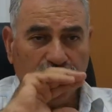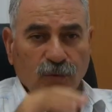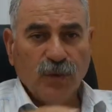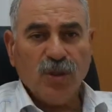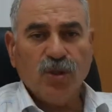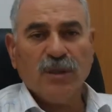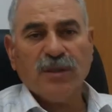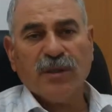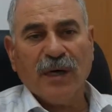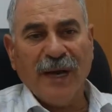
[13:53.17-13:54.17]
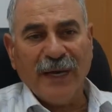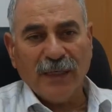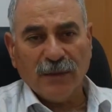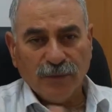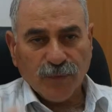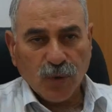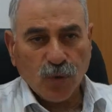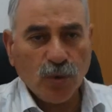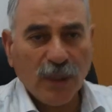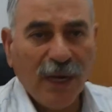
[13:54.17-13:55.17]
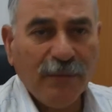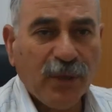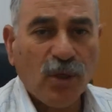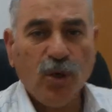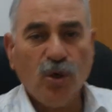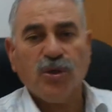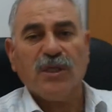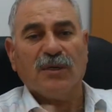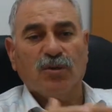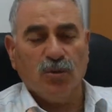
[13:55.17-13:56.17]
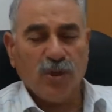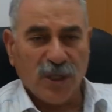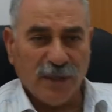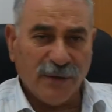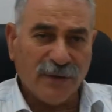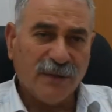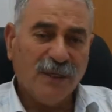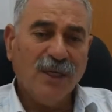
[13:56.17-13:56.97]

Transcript: We don't try to come closer to each other,